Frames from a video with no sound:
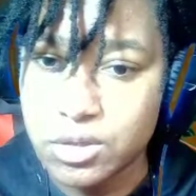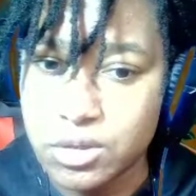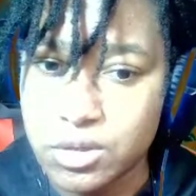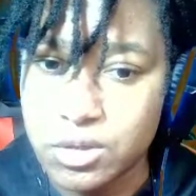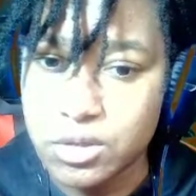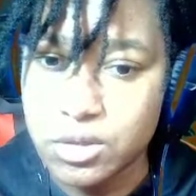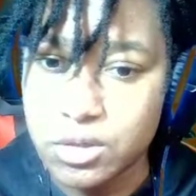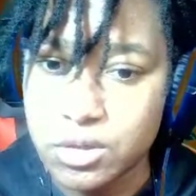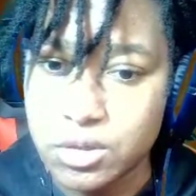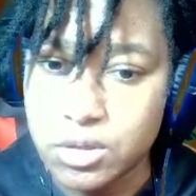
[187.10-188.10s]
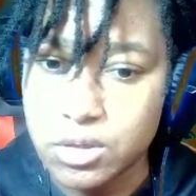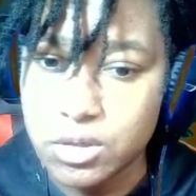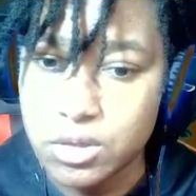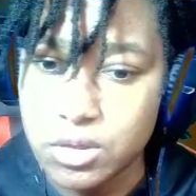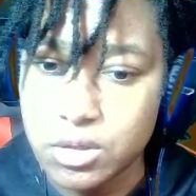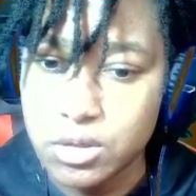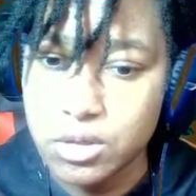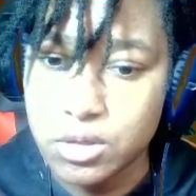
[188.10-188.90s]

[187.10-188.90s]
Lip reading: (no one is talking)